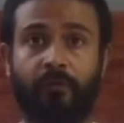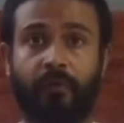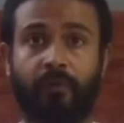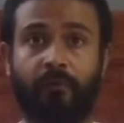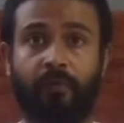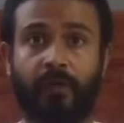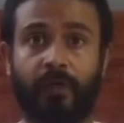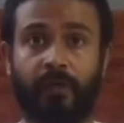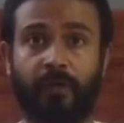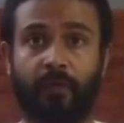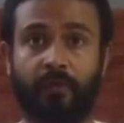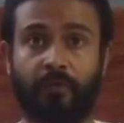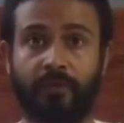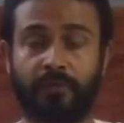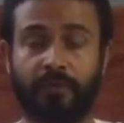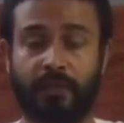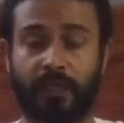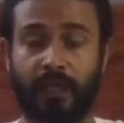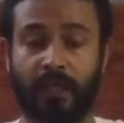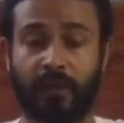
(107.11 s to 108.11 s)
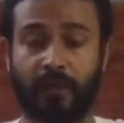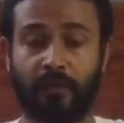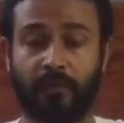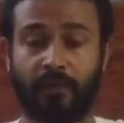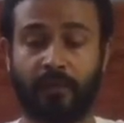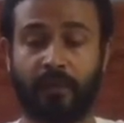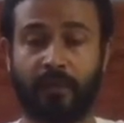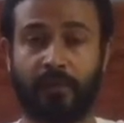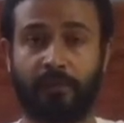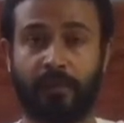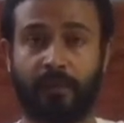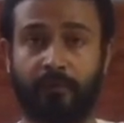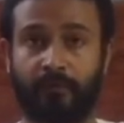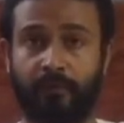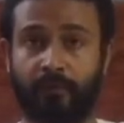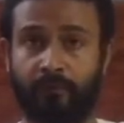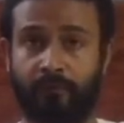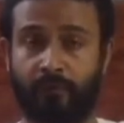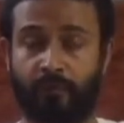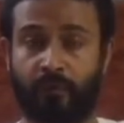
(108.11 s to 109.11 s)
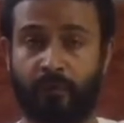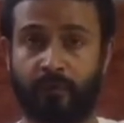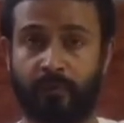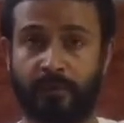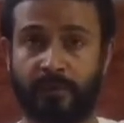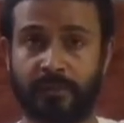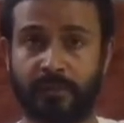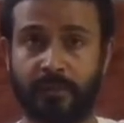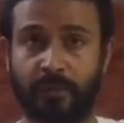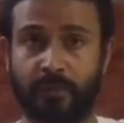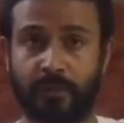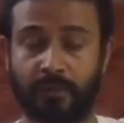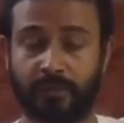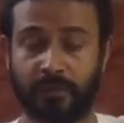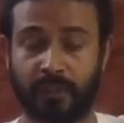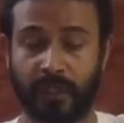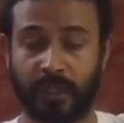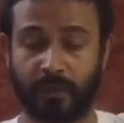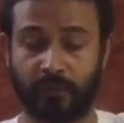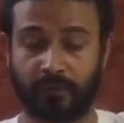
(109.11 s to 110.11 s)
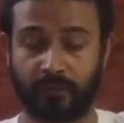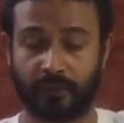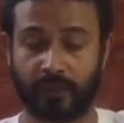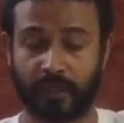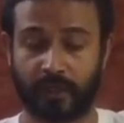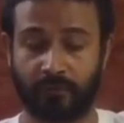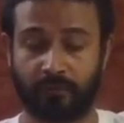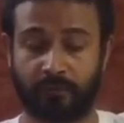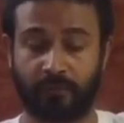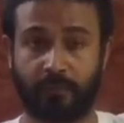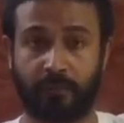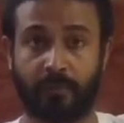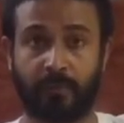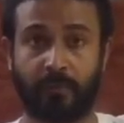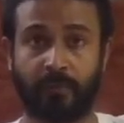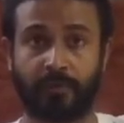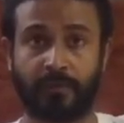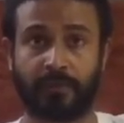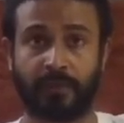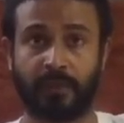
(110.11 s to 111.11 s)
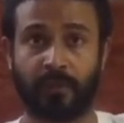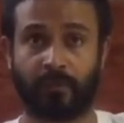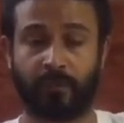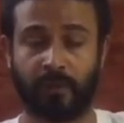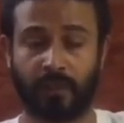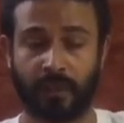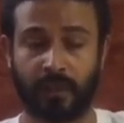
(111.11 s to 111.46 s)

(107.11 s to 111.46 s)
When it goes down, the pelvic floor muscle goes down, the diaphragm goes down.